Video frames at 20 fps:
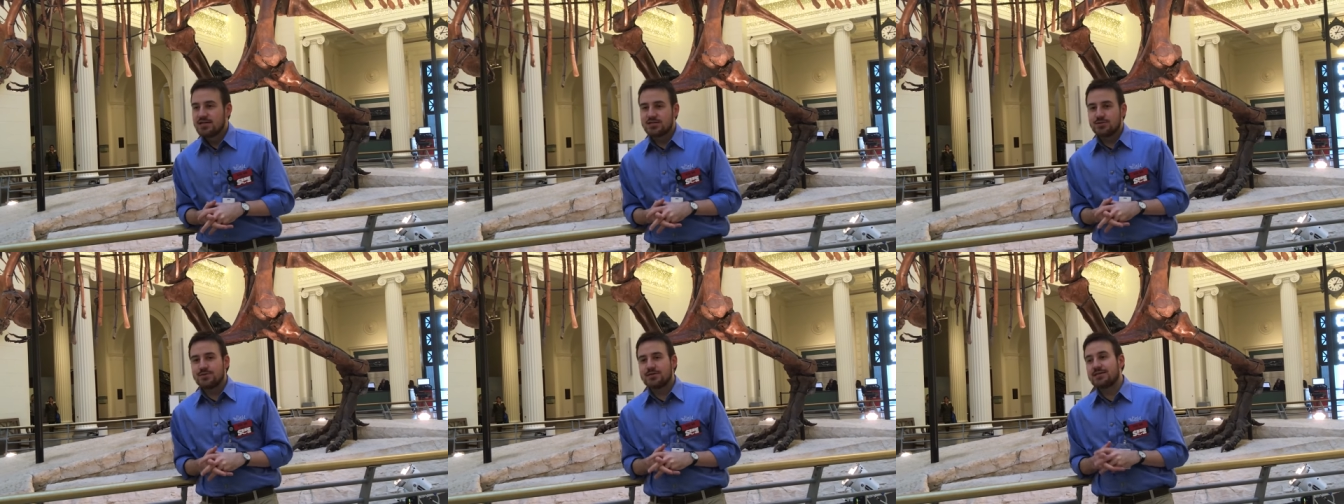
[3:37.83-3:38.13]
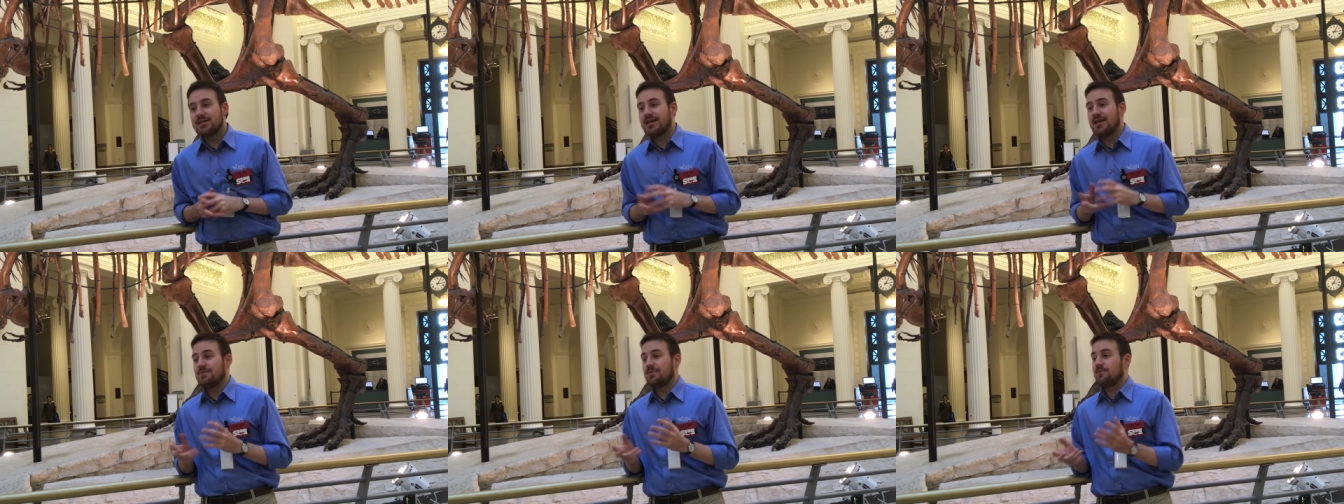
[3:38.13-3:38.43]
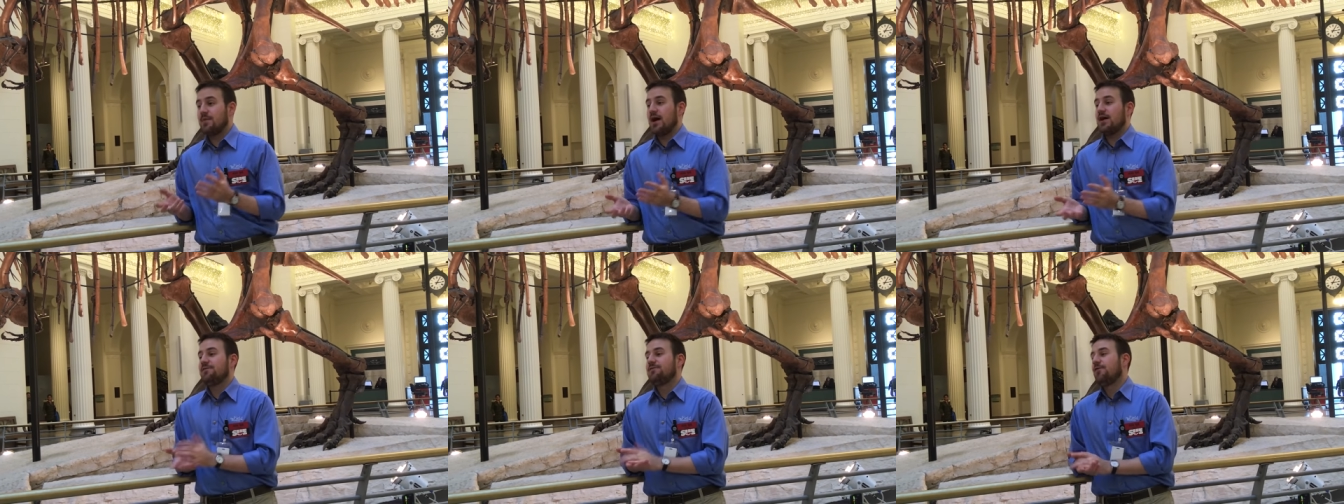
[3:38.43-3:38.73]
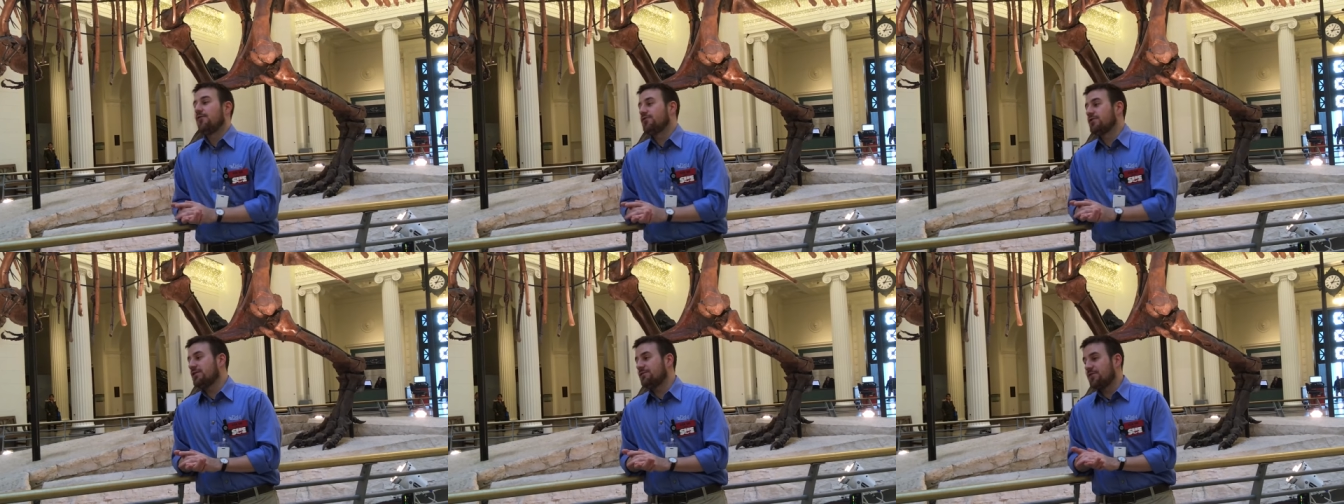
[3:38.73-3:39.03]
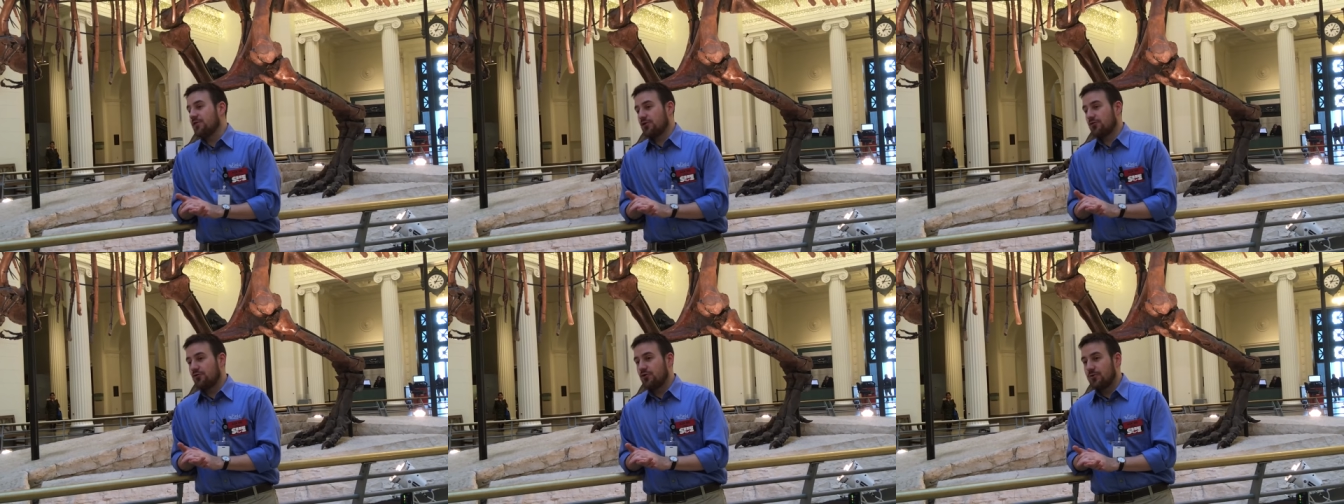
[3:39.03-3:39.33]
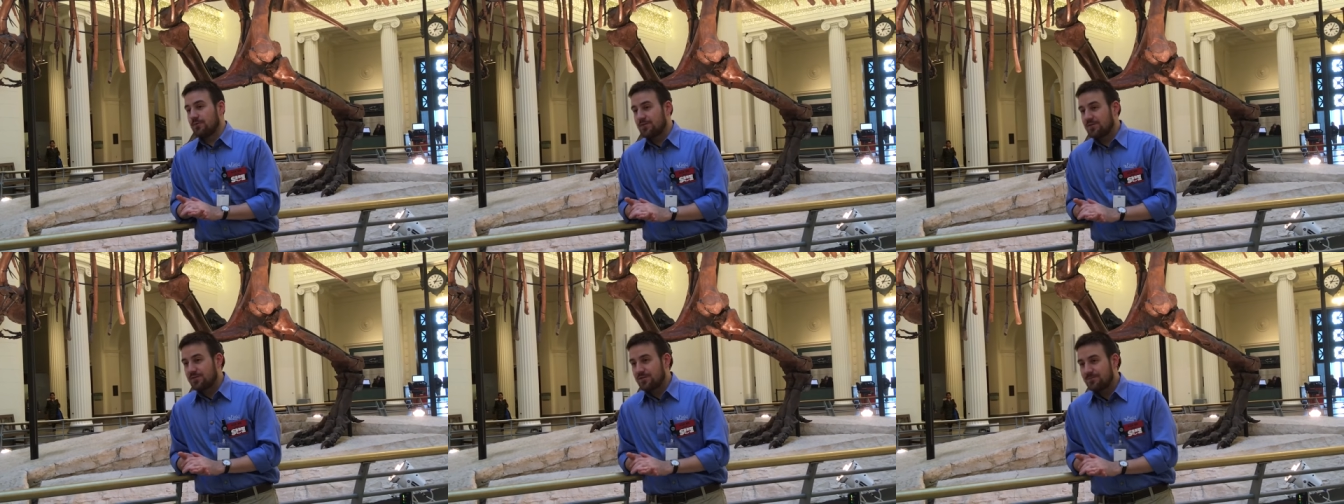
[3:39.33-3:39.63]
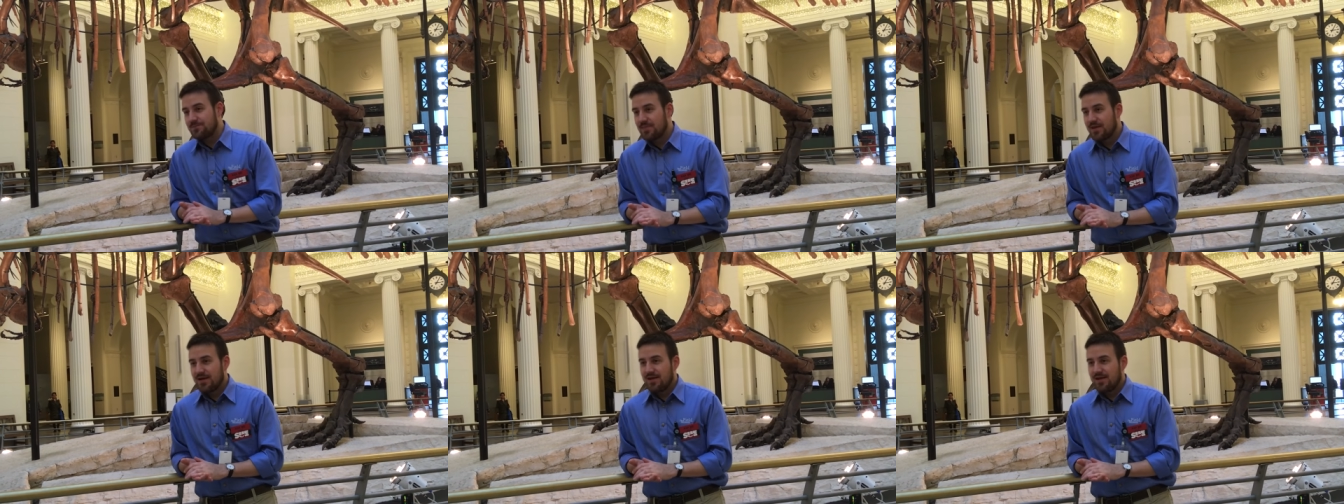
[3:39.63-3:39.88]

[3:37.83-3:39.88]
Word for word: She was claimed by 4 different groups.